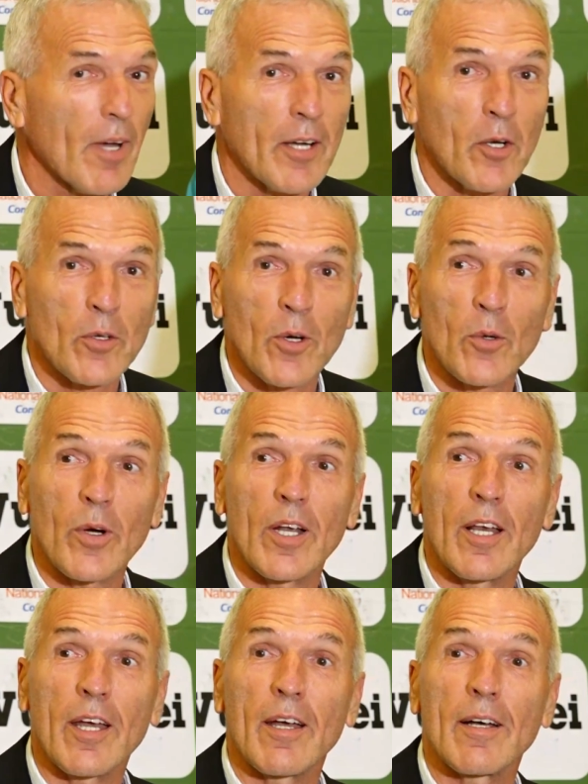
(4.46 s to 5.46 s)
I don't know
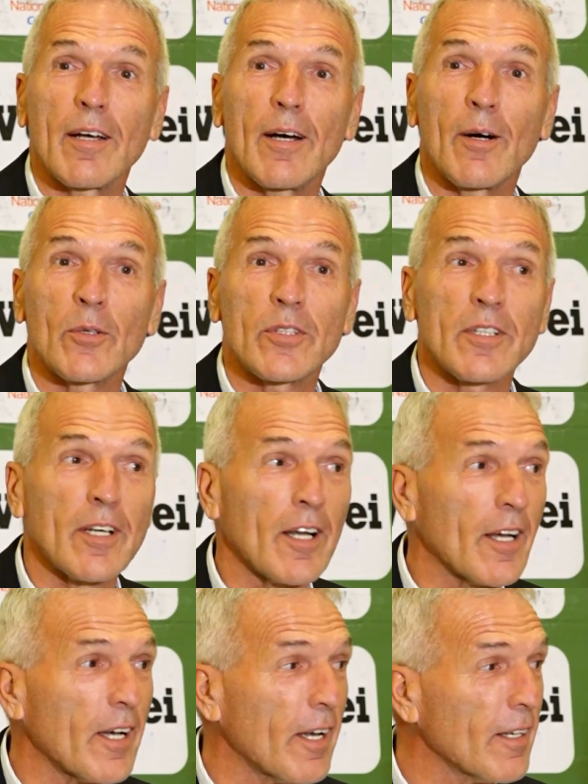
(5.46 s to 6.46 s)
really how the
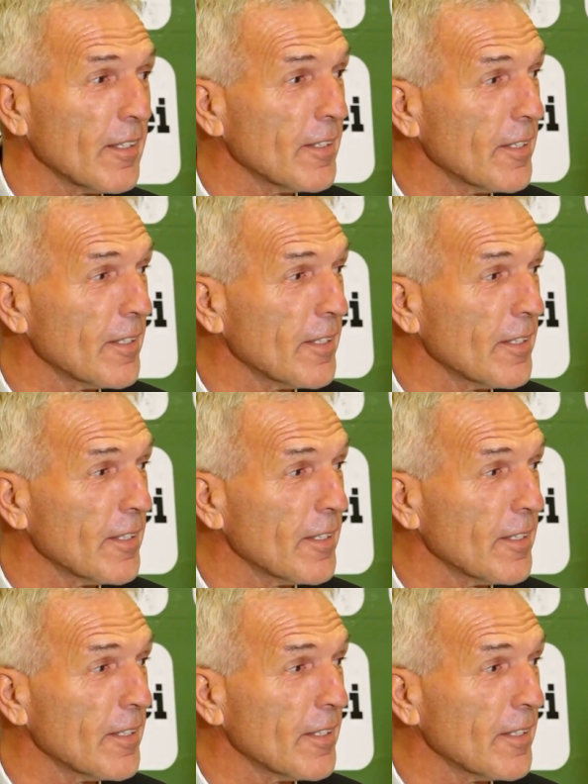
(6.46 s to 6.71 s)
delay